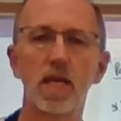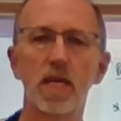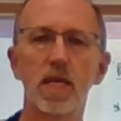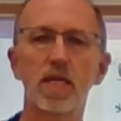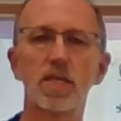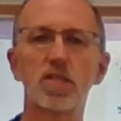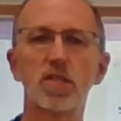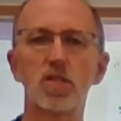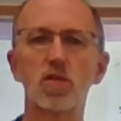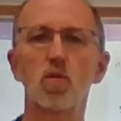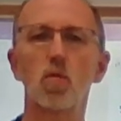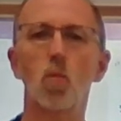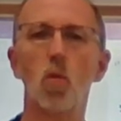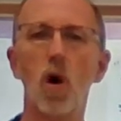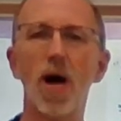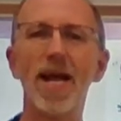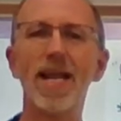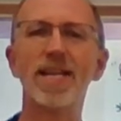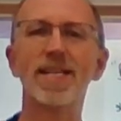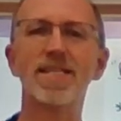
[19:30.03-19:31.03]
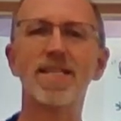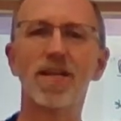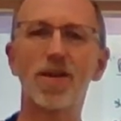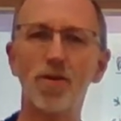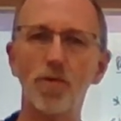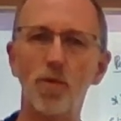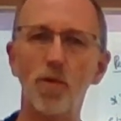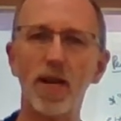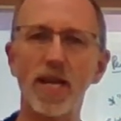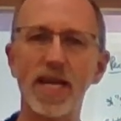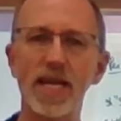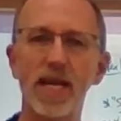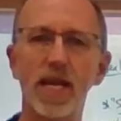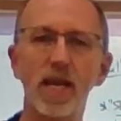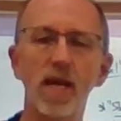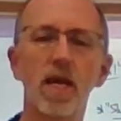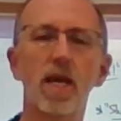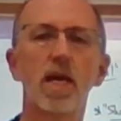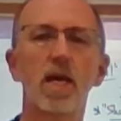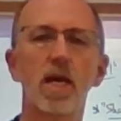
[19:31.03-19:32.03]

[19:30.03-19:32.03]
is to what degree